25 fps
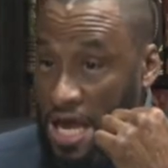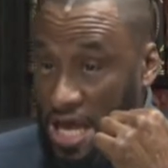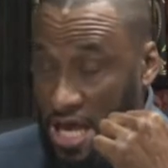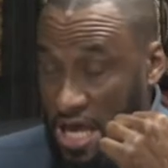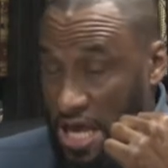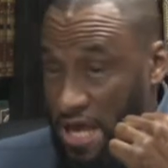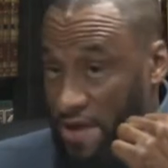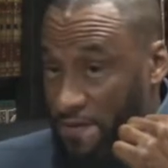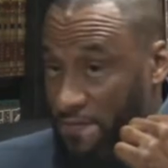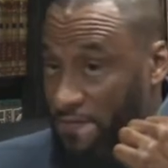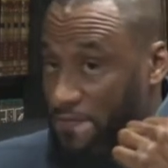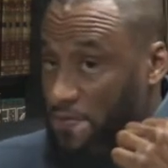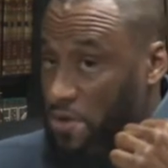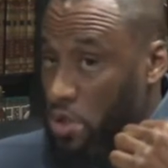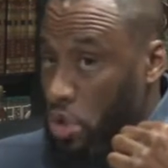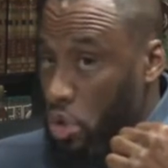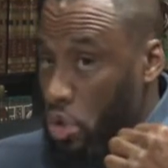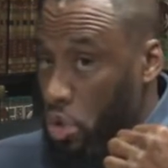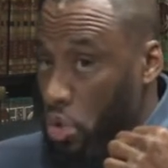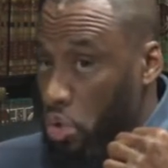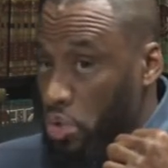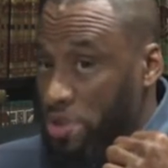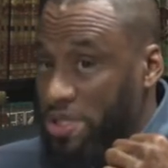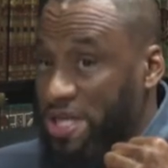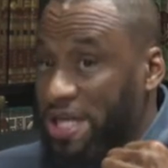If
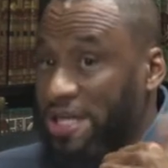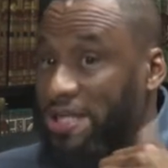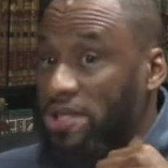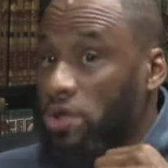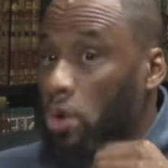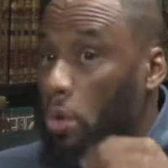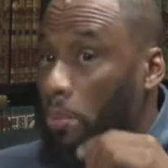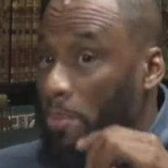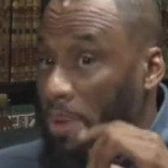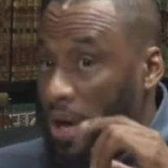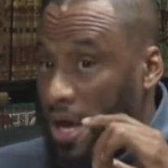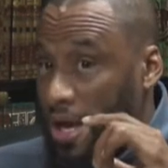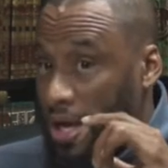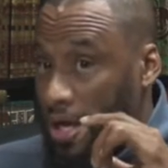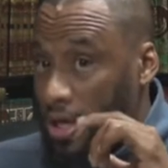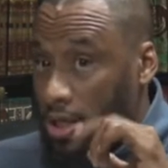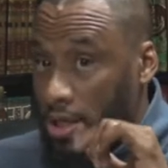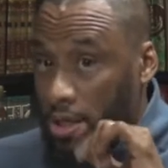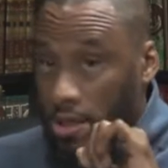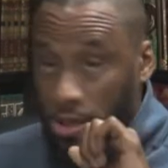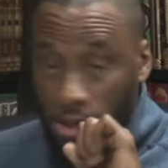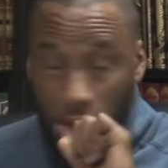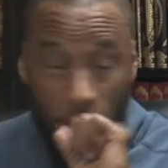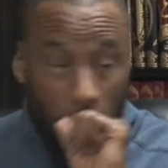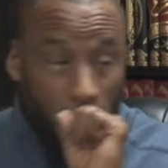you disobey
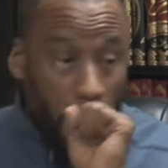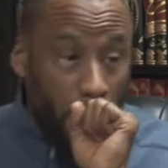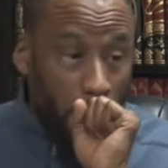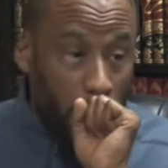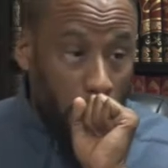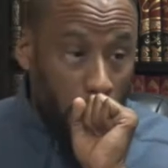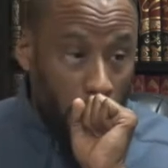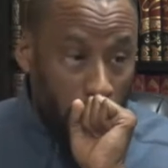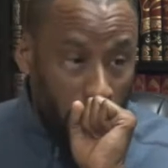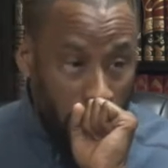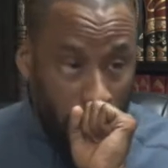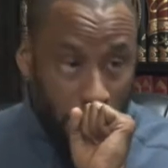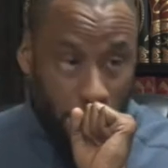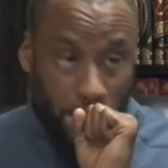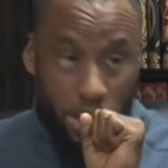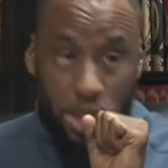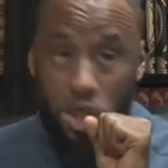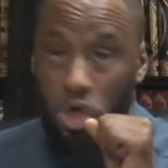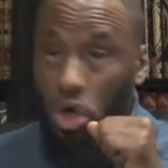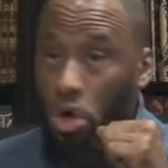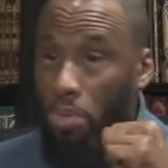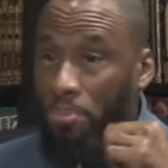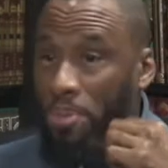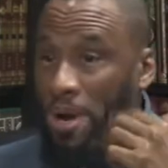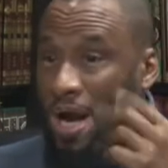
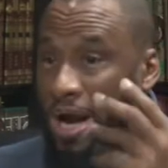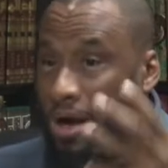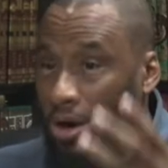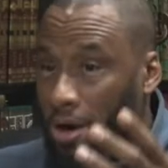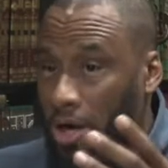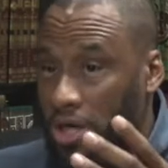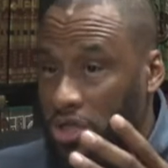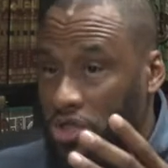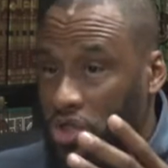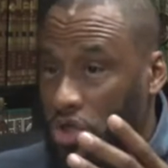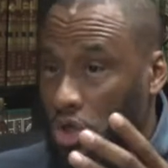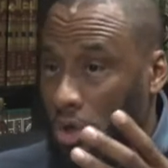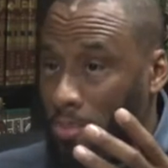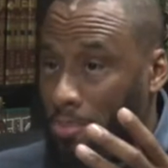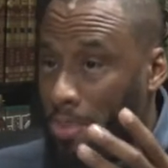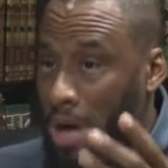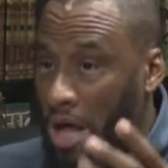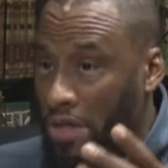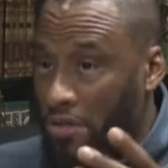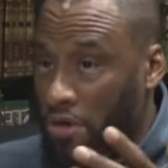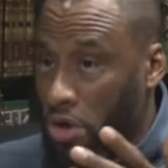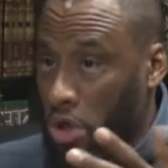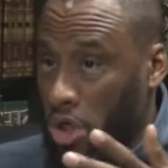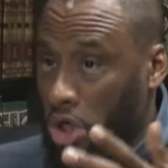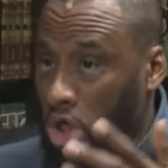your parents, your
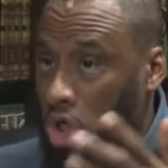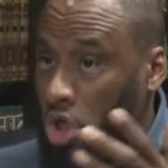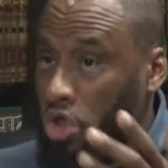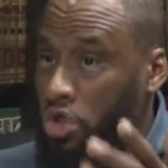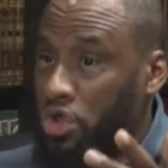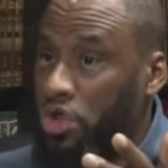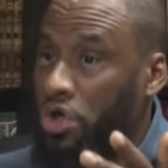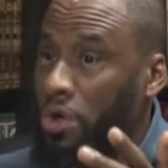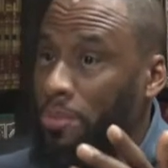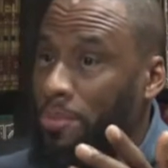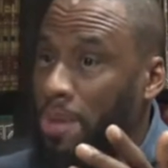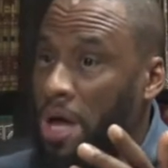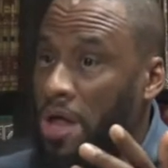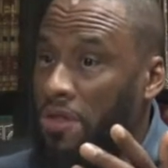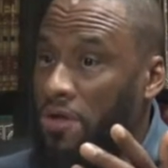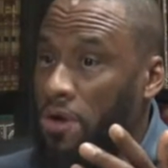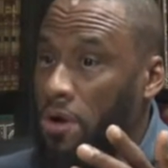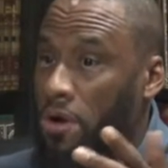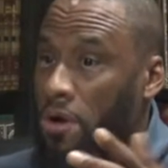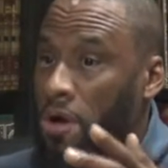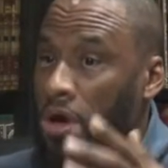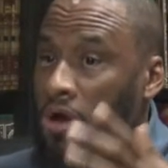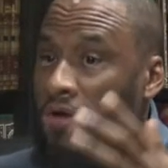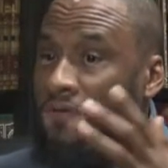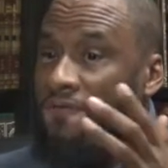mother, curse your
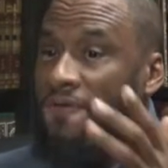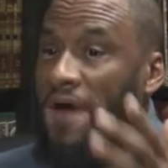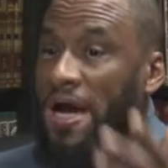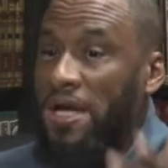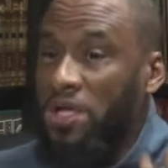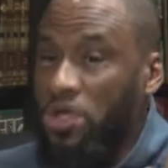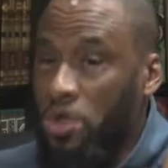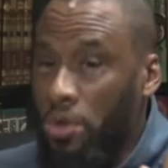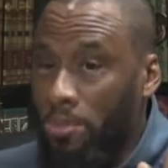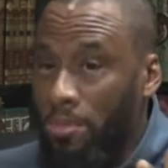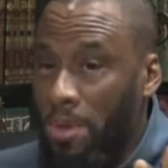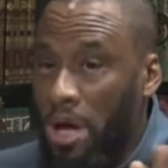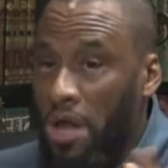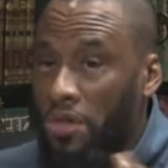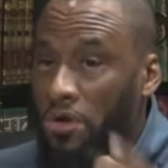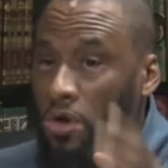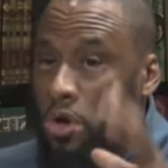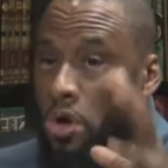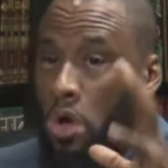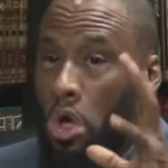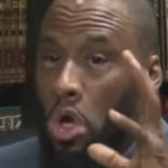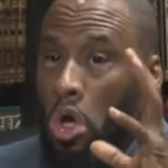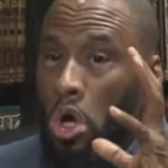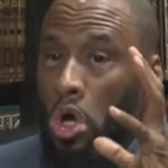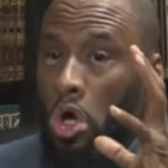mother, fight your
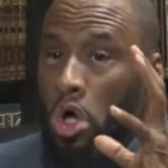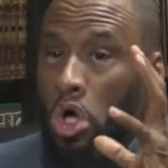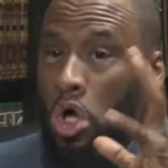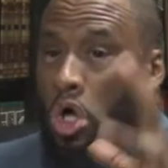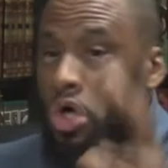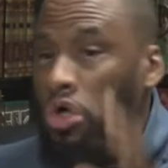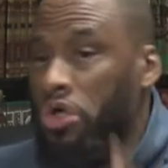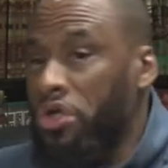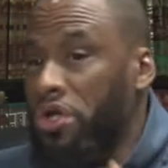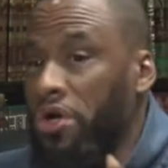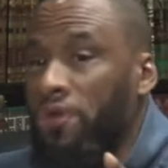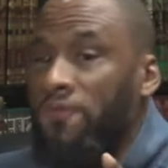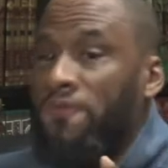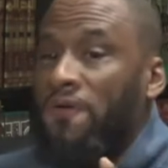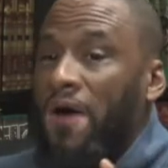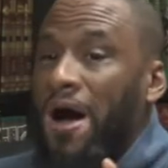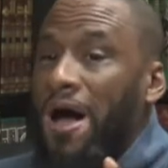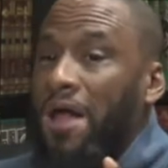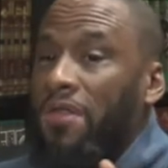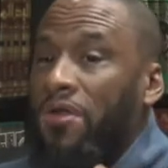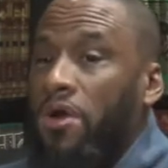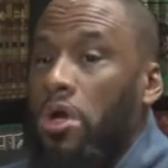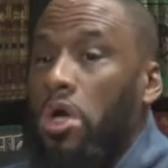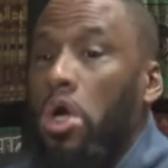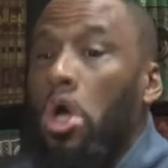mother, curse your
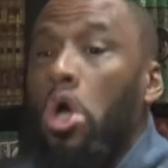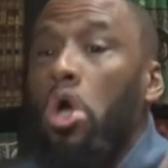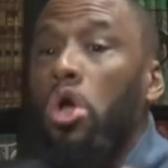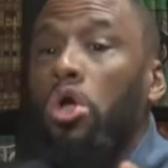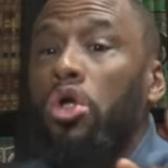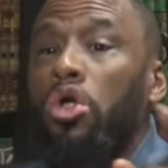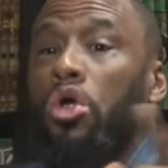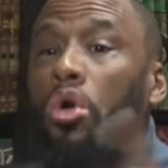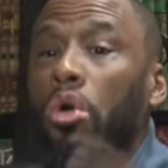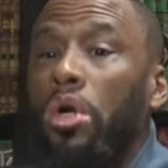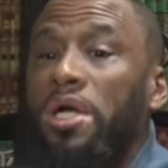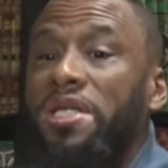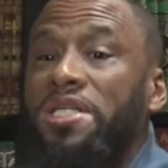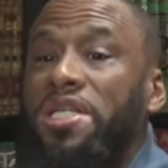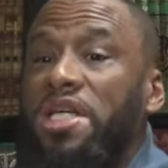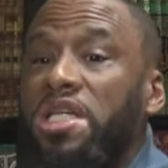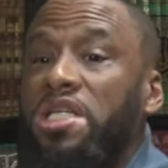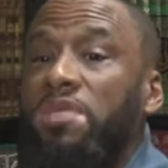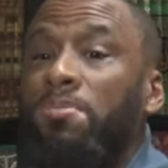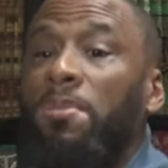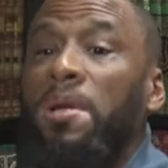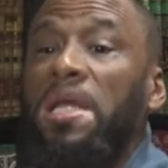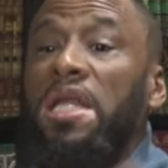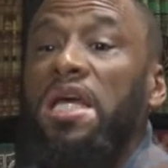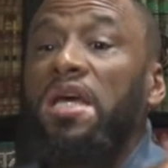father, you're a
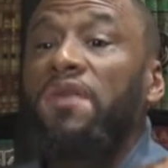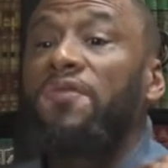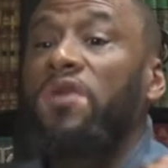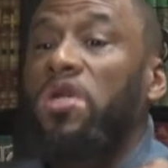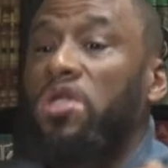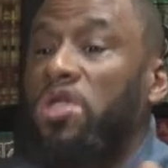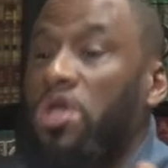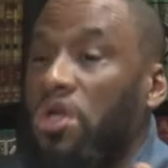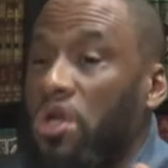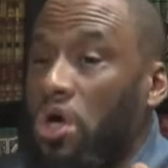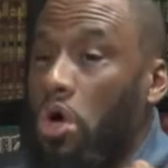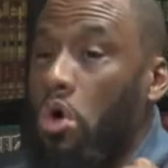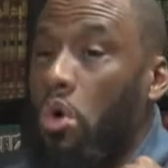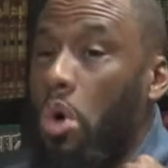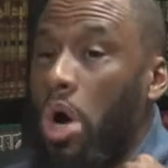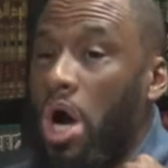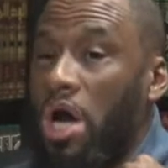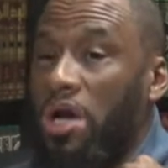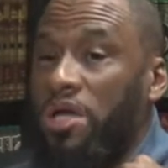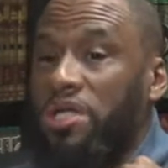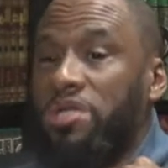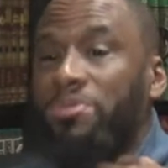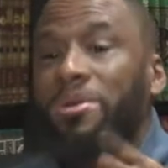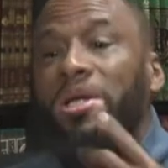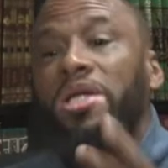disbeliever to the
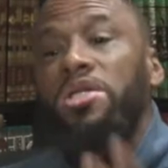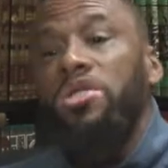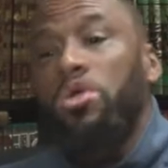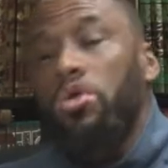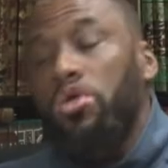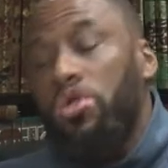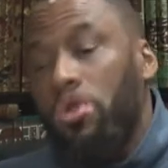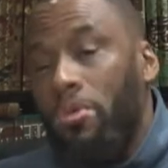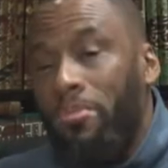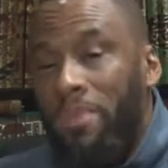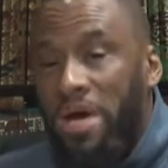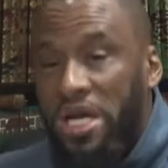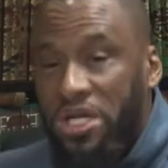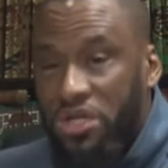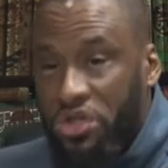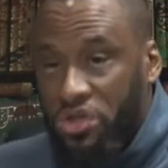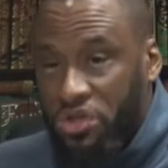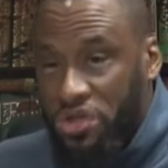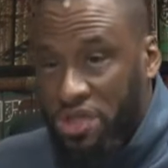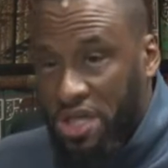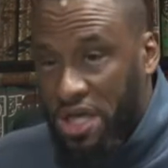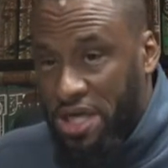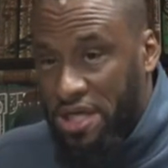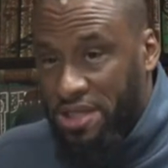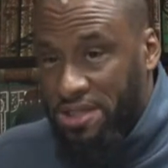Khawarij, because those are major
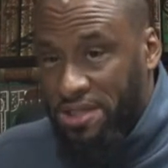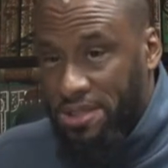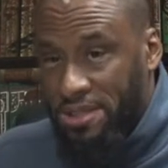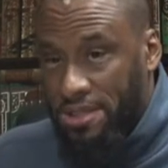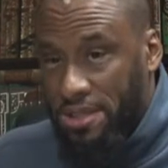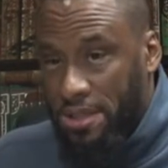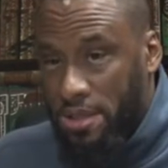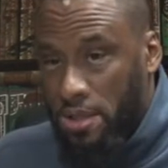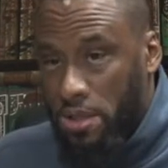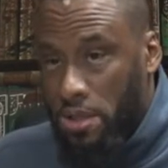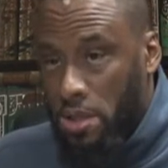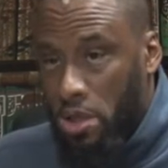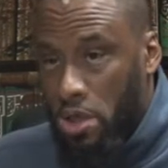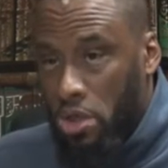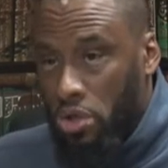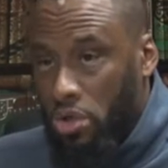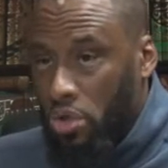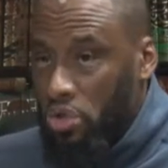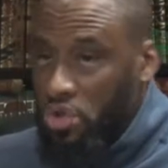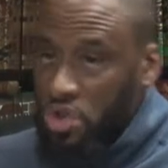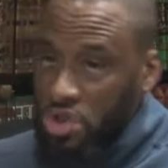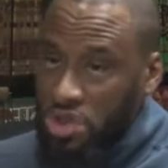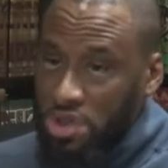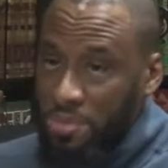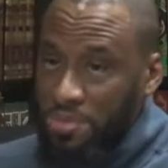sins.
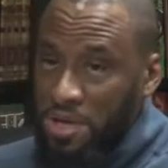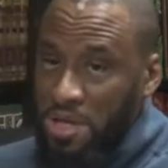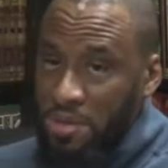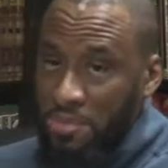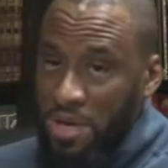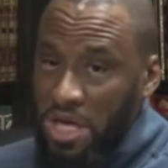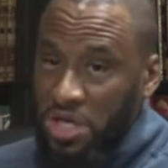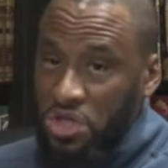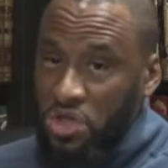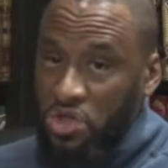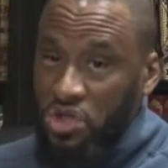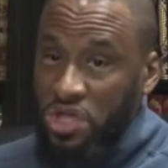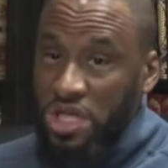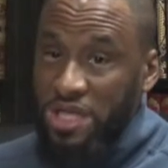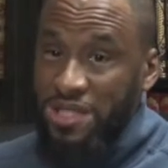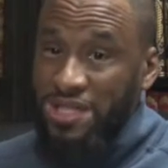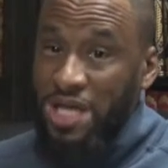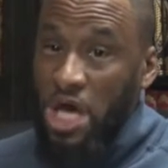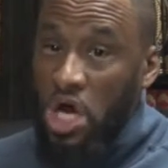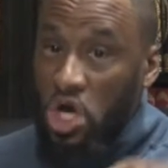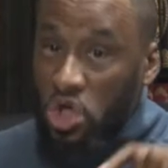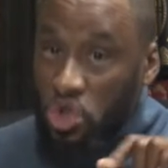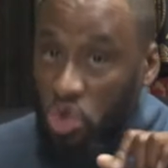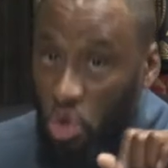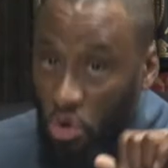Those are some of the major sins.
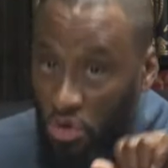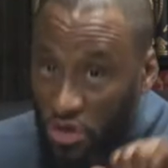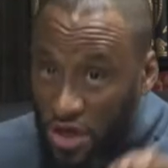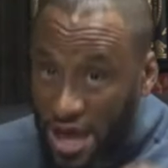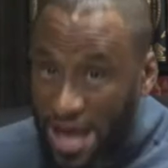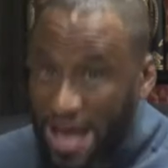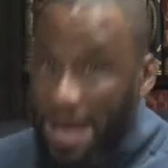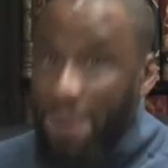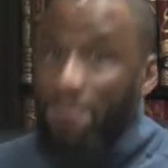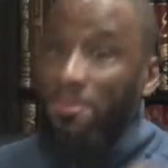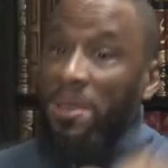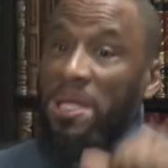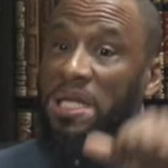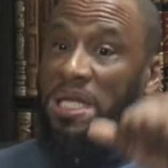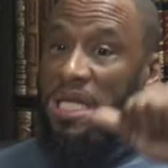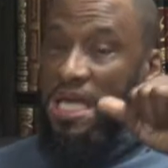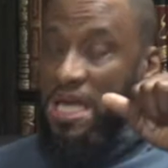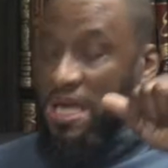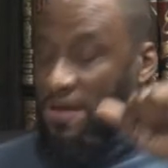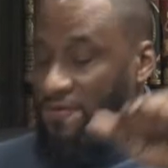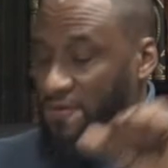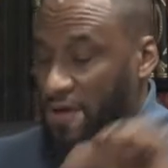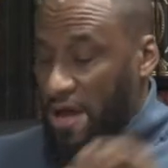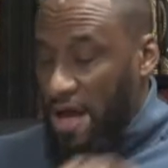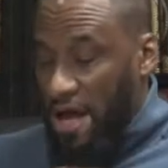So they
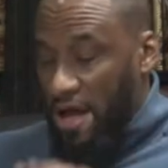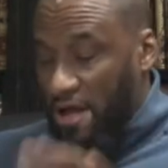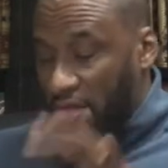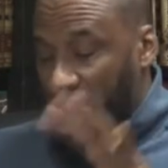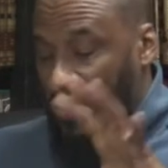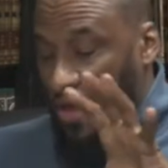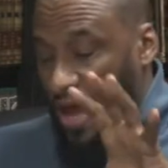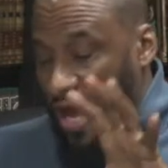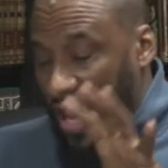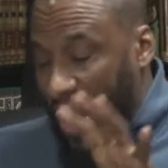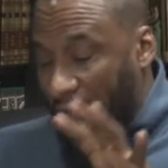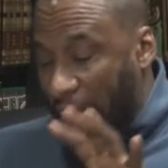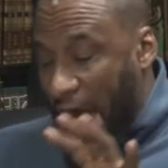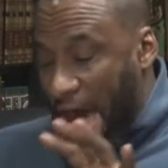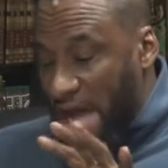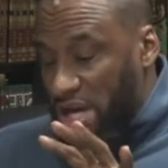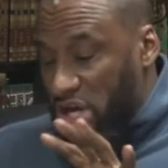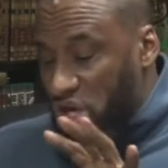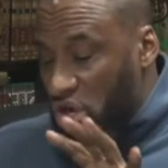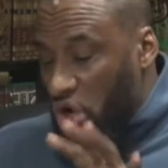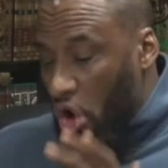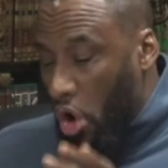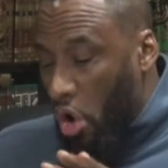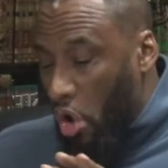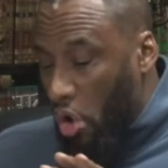believed they had
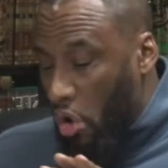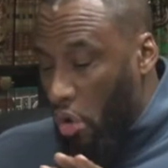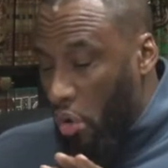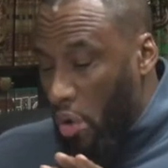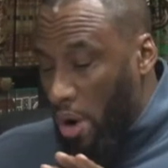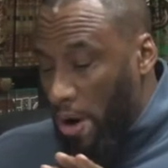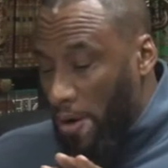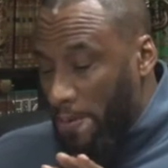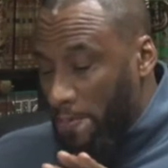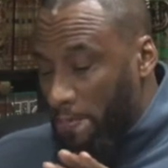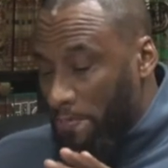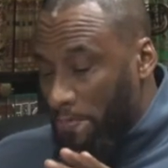no,